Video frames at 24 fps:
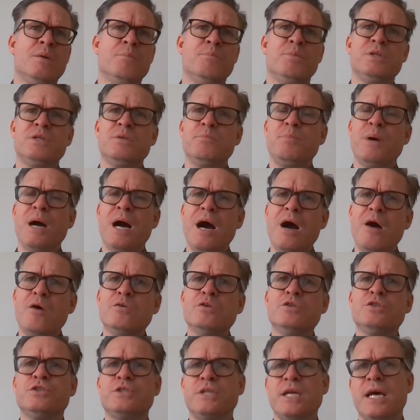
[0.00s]
But the
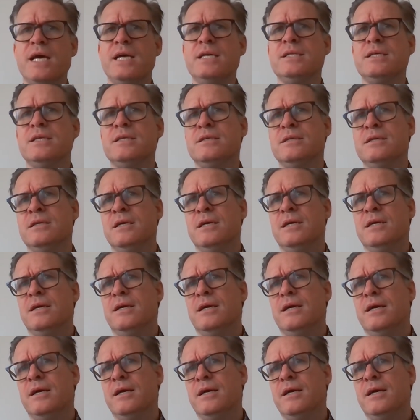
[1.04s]
Powell standard,
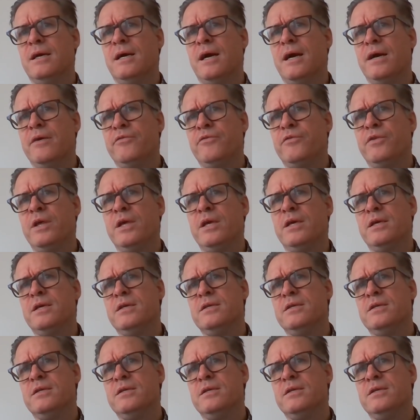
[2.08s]
I think,